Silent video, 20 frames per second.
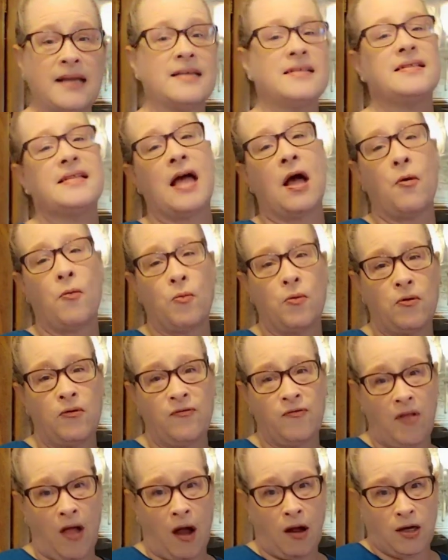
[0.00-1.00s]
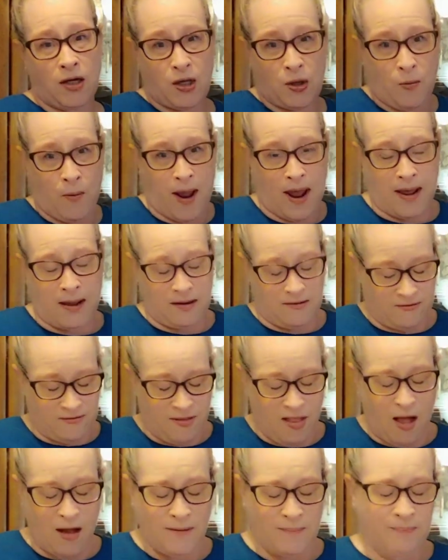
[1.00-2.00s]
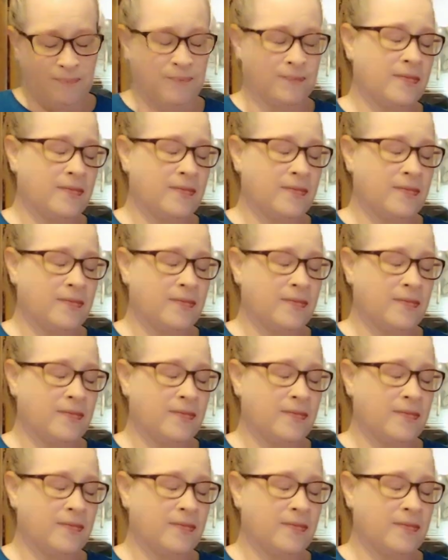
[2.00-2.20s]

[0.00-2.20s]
because that will flop you out. Flop.